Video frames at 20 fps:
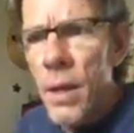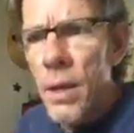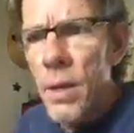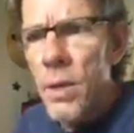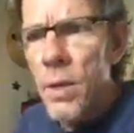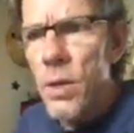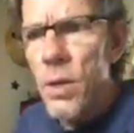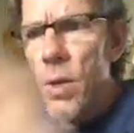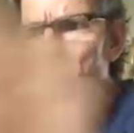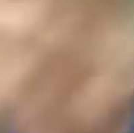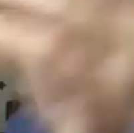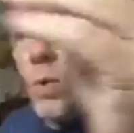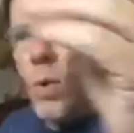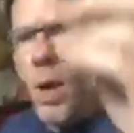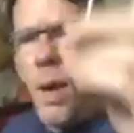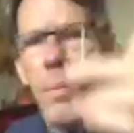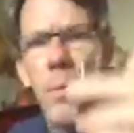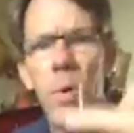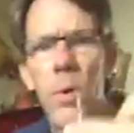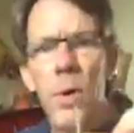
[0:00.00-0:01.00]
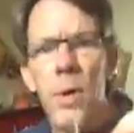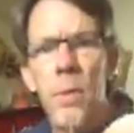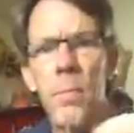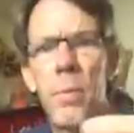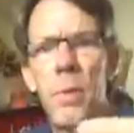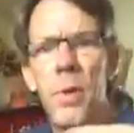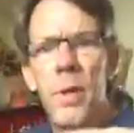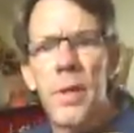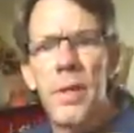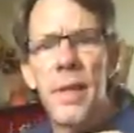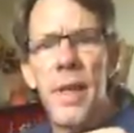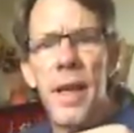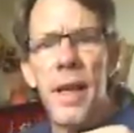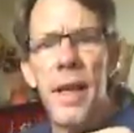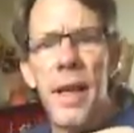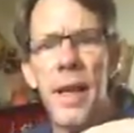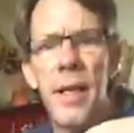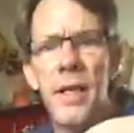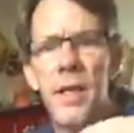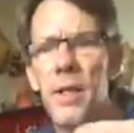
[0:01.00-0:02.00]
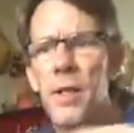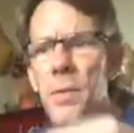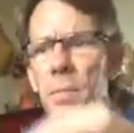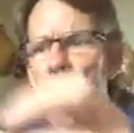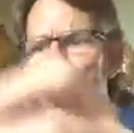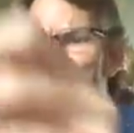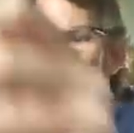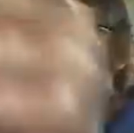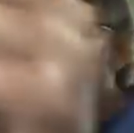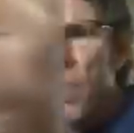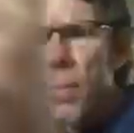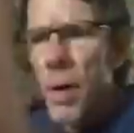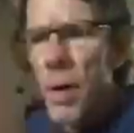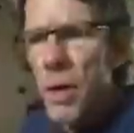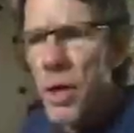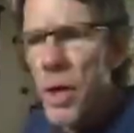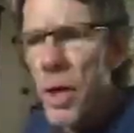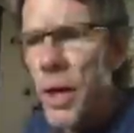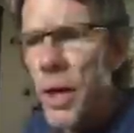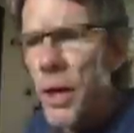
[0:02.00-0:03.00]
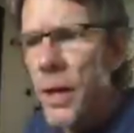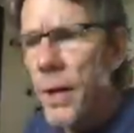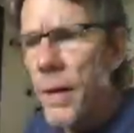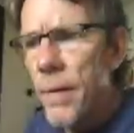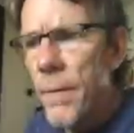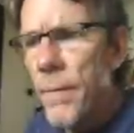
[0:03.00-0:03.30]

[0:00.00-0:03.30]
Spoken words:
So I'm going to pull us out a nice small brush here.